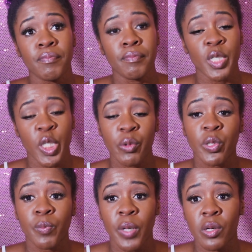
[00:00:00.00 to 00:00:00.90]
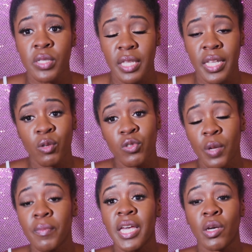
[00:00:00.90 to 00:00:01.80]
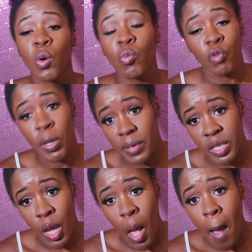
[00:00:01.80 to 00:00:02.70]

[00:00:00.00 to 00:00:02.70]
material bows and they also make ribbon